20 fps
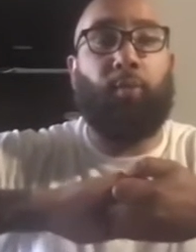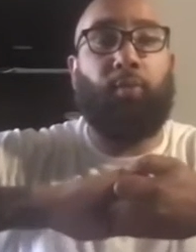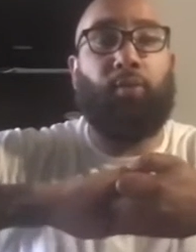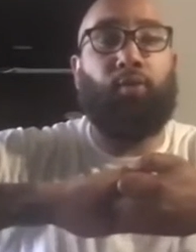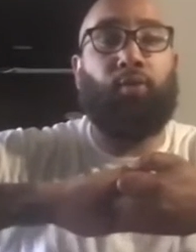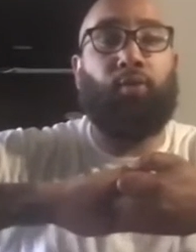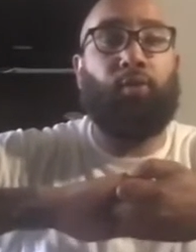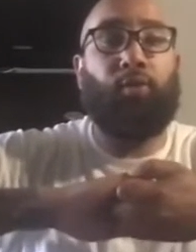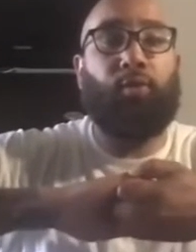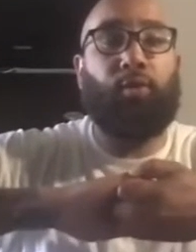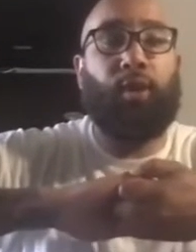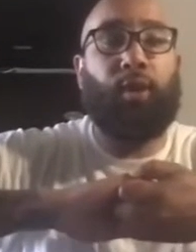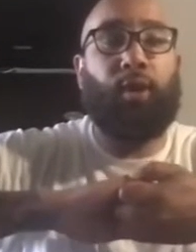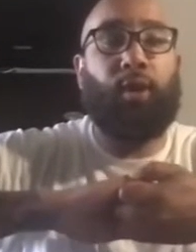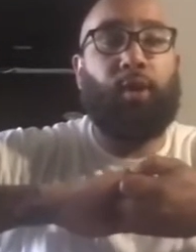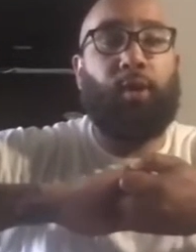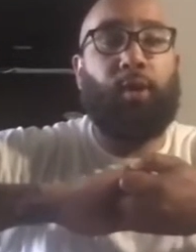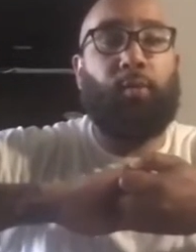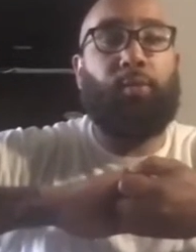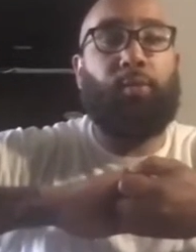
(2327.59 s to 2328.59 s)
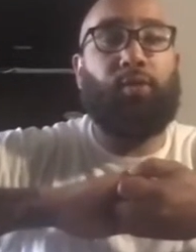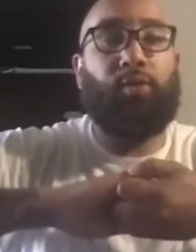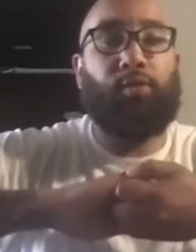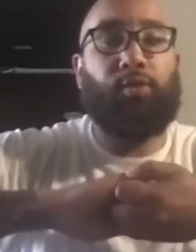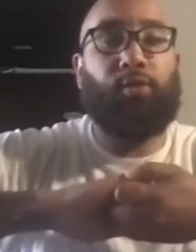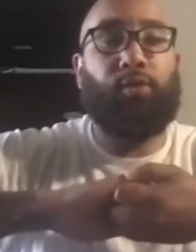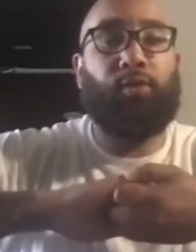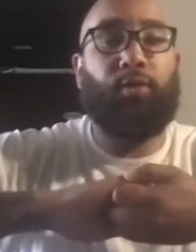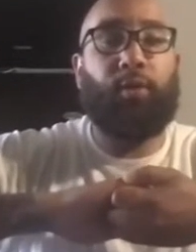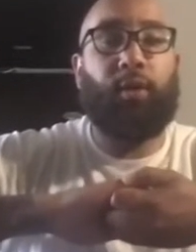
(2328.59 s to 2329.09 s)
Pull,
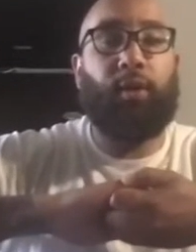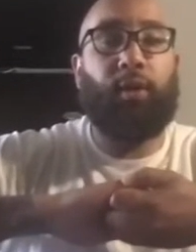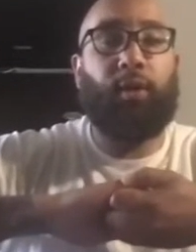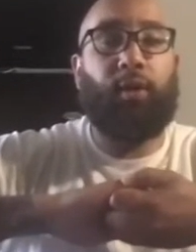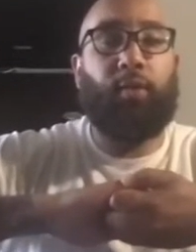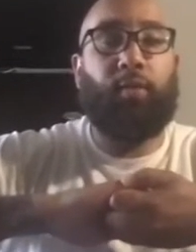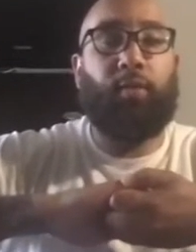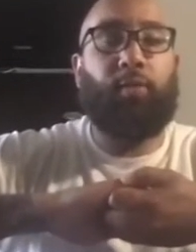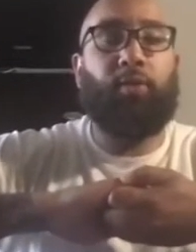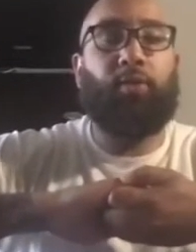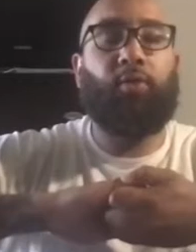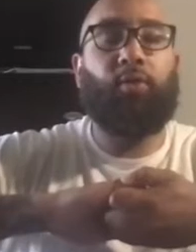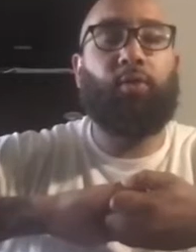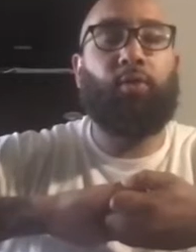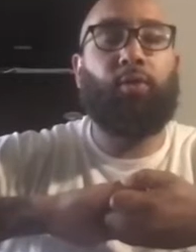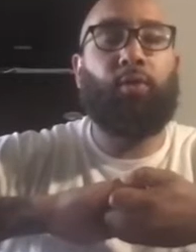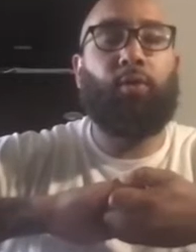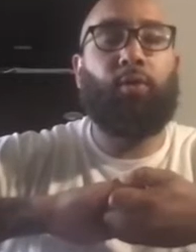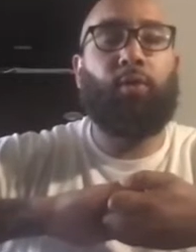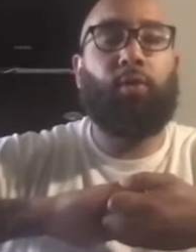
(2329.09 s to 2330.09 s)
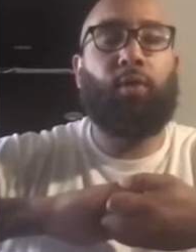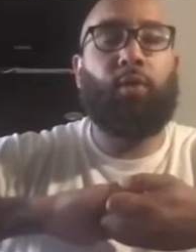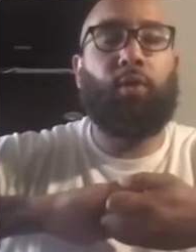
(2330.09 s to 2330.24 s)
pull, pull,